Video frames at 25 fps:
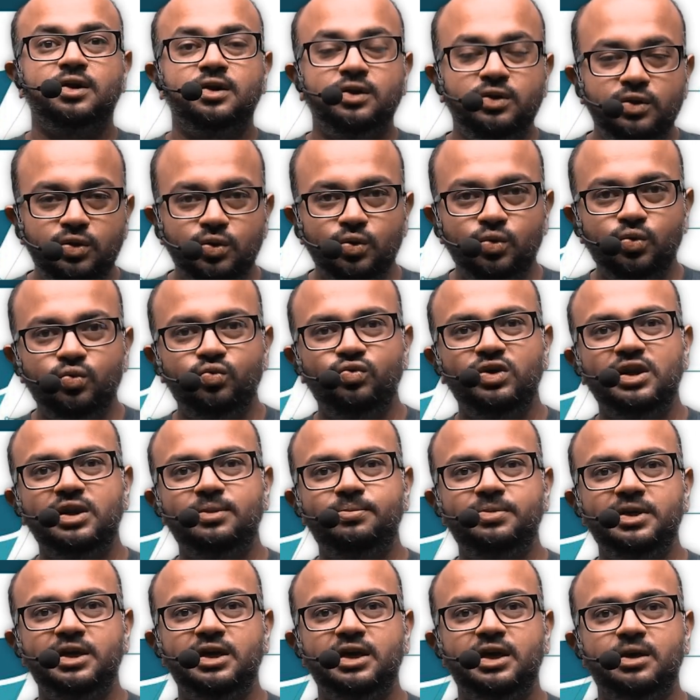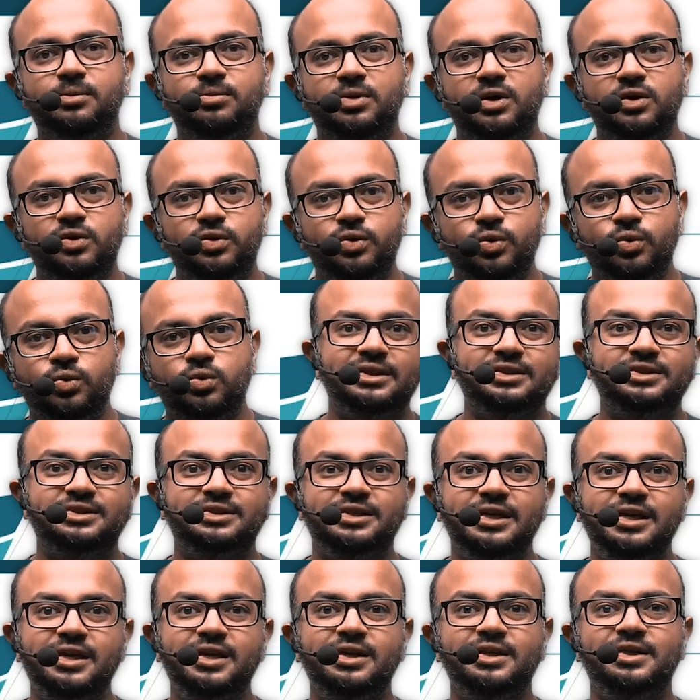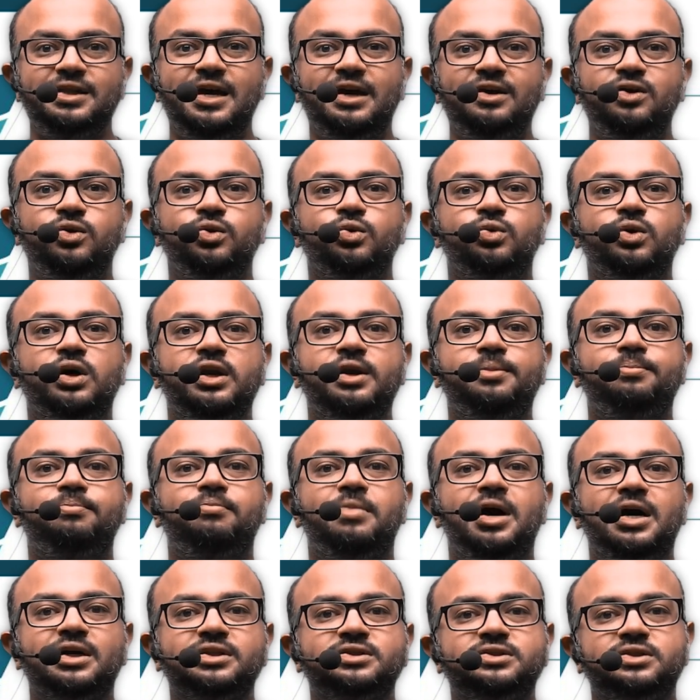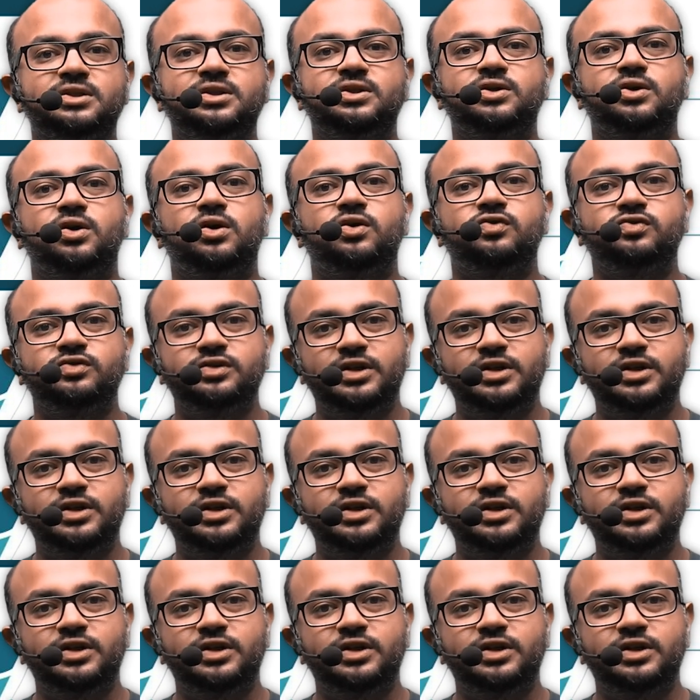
you will be able to say that you are a master of